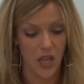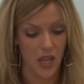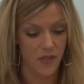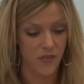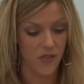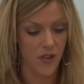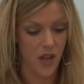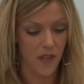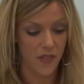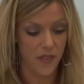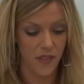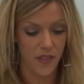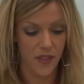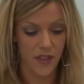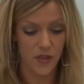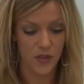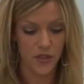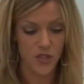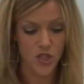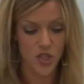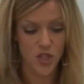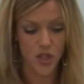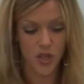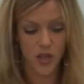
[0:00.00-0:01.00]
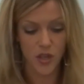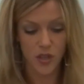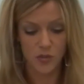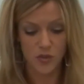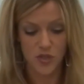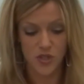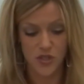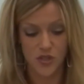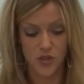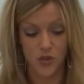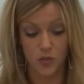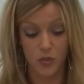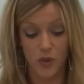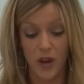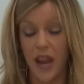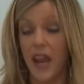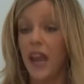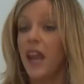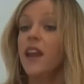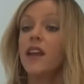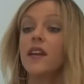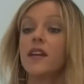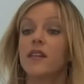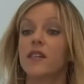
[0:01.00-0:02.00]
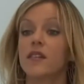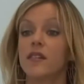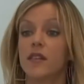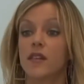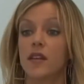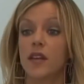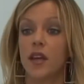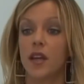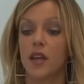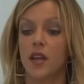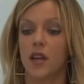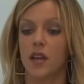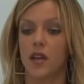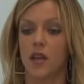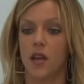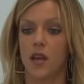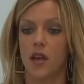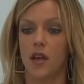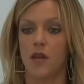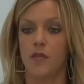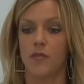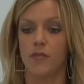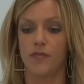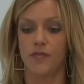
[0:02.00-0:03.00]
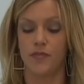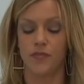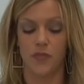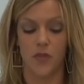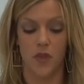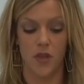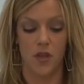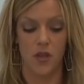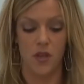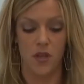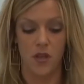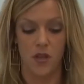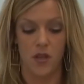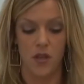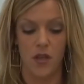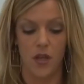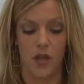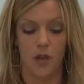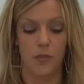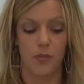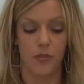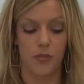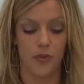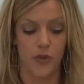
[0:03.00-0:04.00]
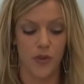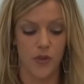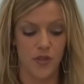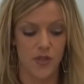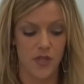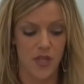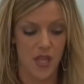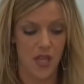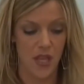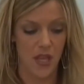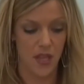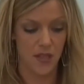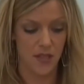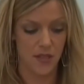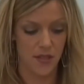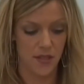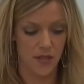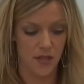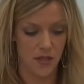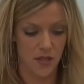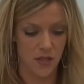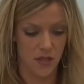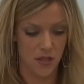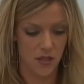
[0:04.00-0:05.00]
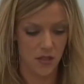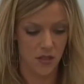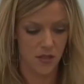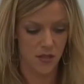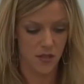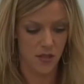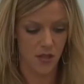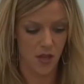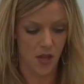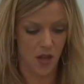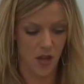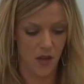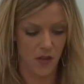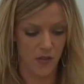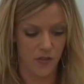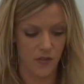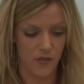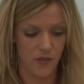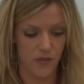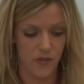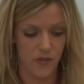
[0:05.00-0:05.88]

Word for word: I've got the literature, which is great. Can, um, peruse this stuff.